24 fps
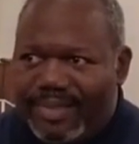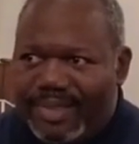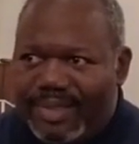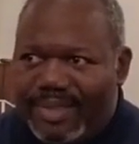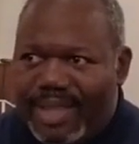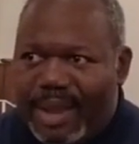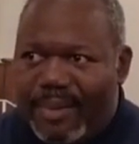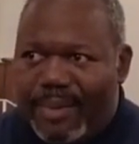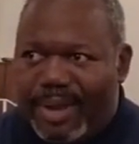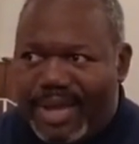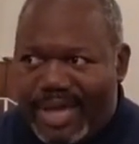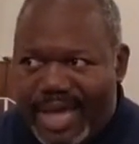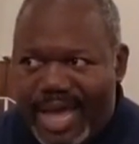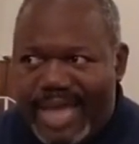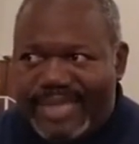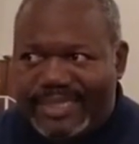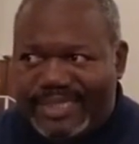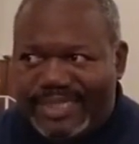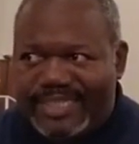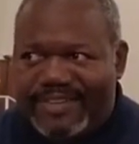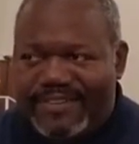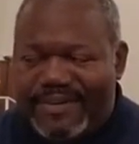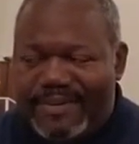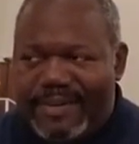They were
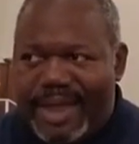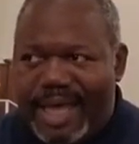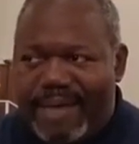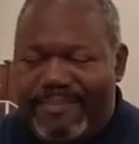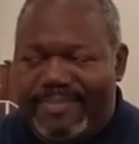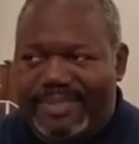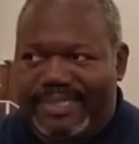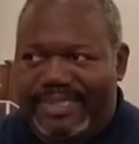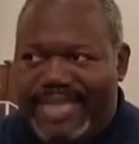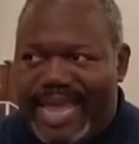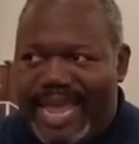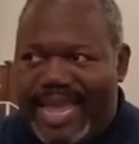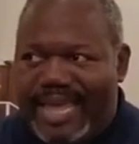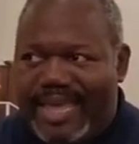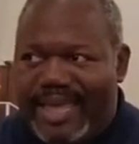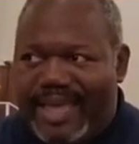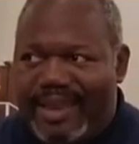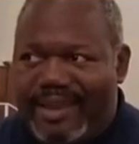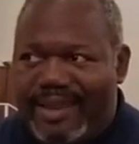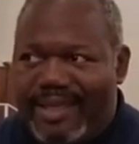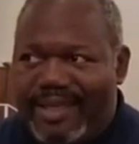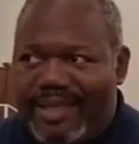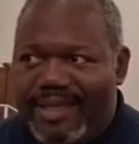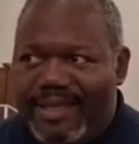cousins, if I'm not
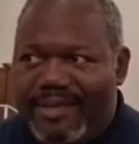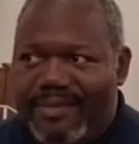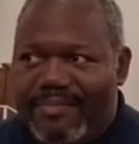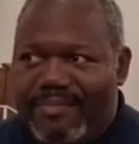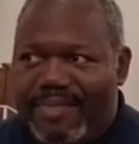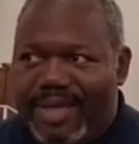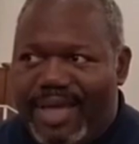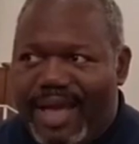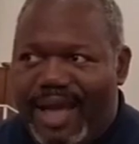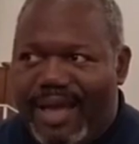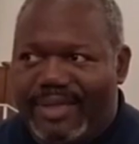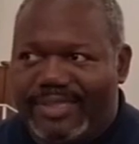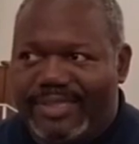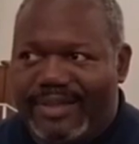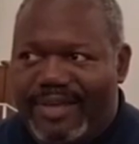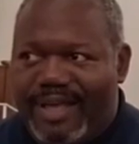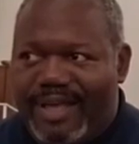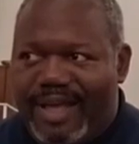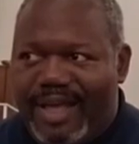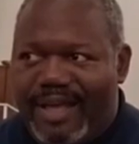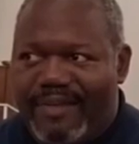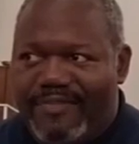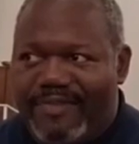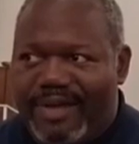mistaken, because
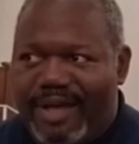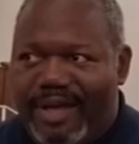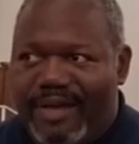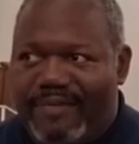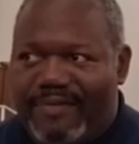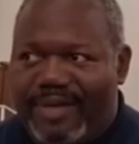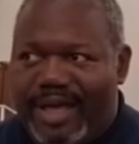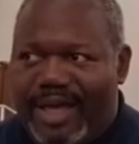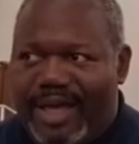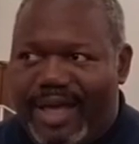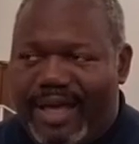of